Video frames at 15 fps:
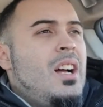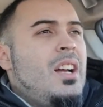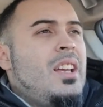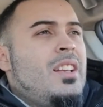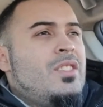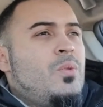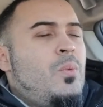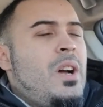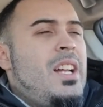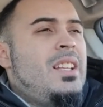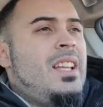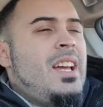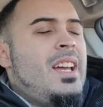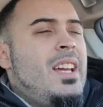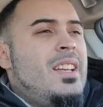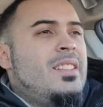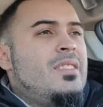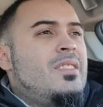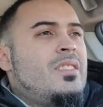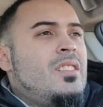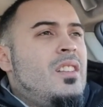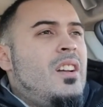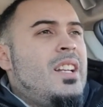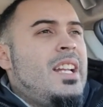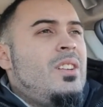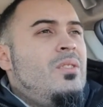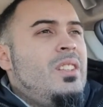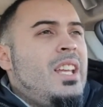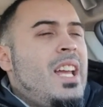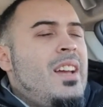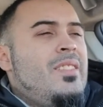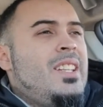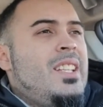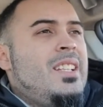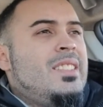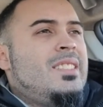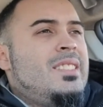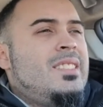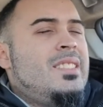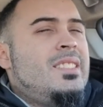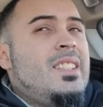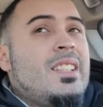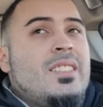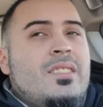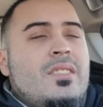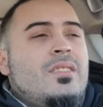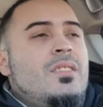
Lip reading: as well as Clawdite only having 6.